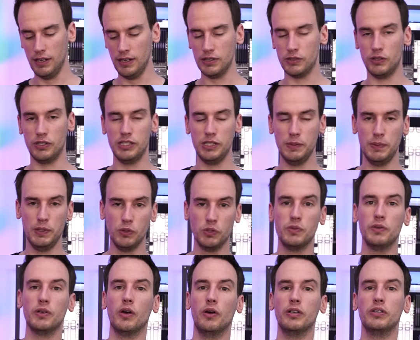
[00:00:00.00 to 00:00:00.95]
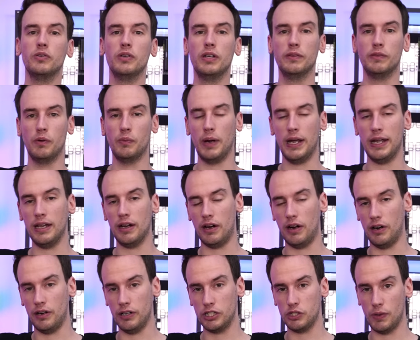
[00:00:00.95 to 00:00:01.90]
So the CPUs we're going to give away
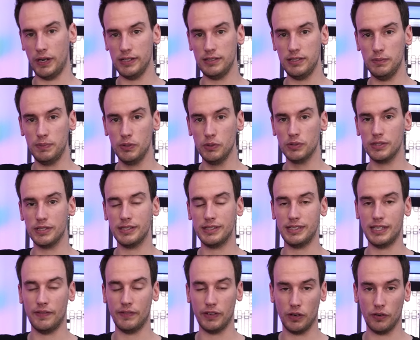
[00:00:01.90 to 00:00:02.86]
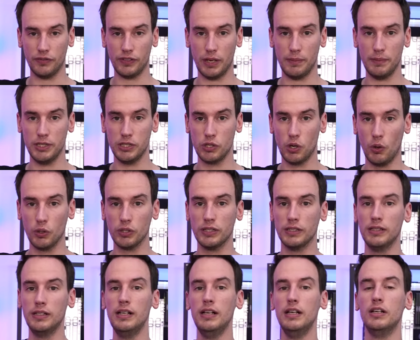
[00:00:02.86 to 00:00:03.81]
are trade CPUs, 7 of them in
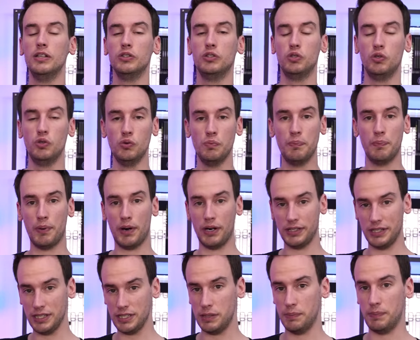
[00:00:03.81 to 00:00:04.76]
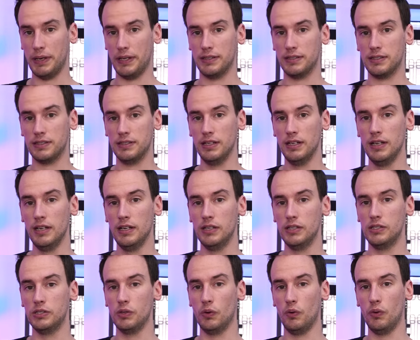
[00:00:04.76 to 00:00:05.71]
total, to participants.
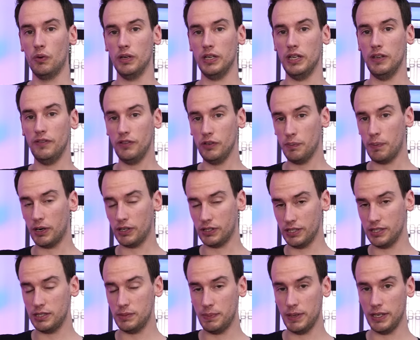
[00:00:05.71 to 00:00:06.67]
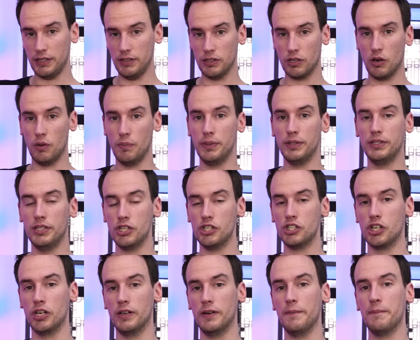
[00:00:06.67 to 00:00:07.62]
So if you participate in the
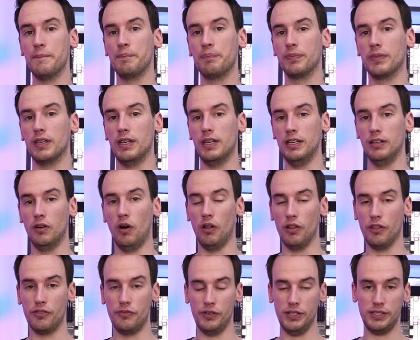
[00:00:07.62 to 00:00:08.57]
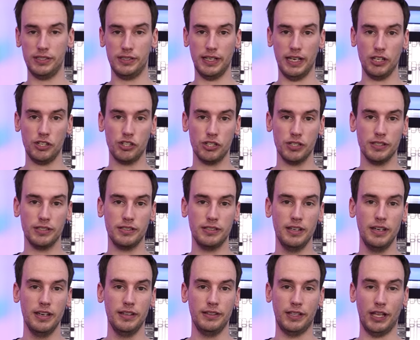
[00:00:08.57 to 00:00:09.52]
competition in all 3 stages,
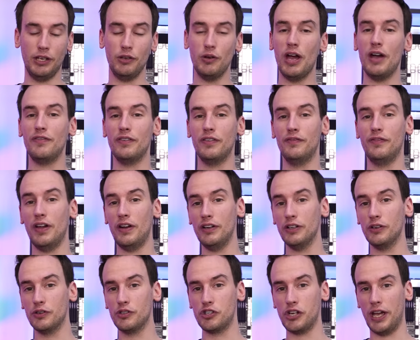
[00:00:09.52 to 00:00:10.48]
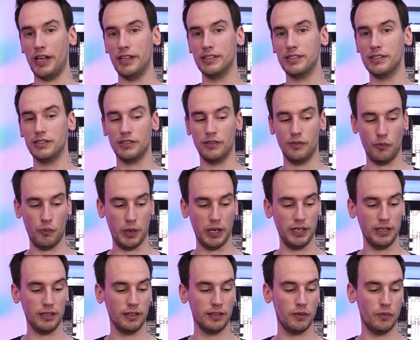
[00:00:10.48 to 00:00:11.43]
then you have a very good chance
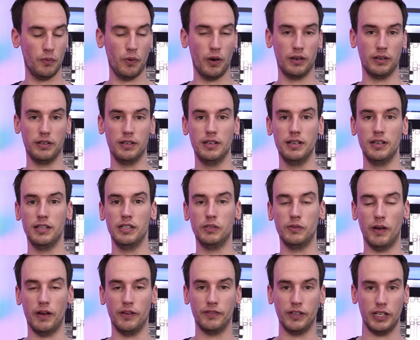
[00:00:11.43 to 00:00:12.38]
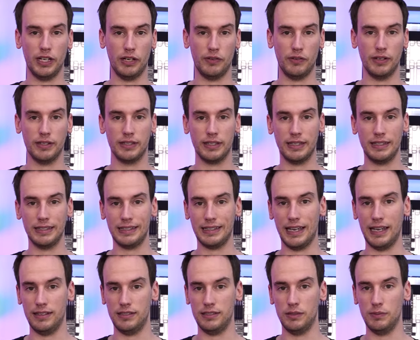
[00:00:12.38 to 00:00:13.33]
winning one
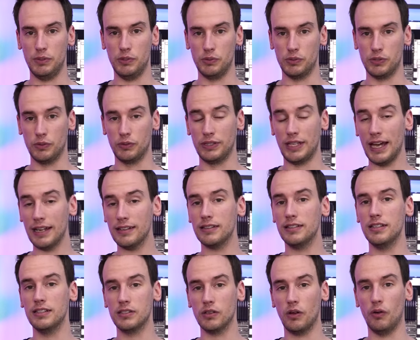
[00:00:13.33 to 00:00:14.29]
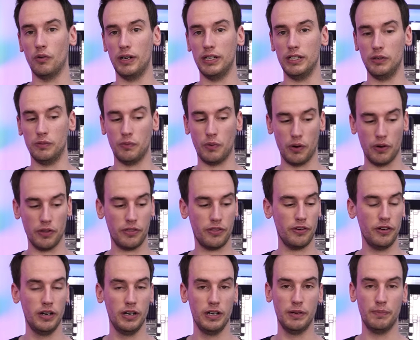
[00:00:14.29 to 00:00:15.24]
12900K CPU. So that is already worth
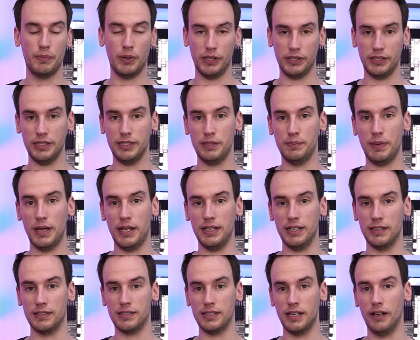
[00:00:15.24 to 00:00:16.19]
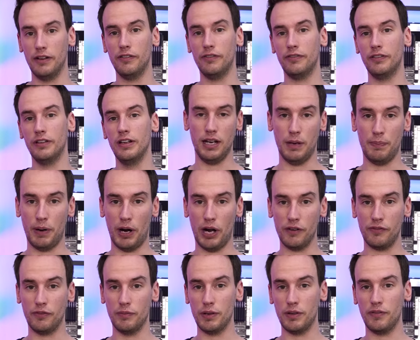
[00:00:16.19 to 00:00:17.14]
participating itself,
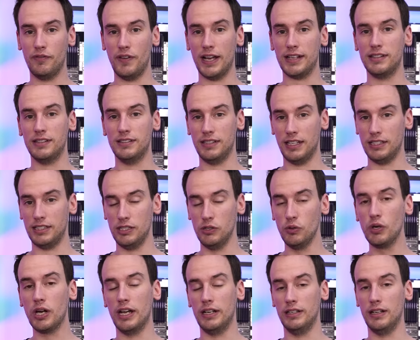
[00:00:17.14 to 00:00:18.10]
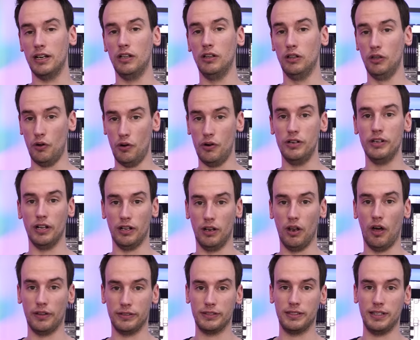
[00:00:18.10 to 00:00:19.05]
apart from the fact that you can learn a lot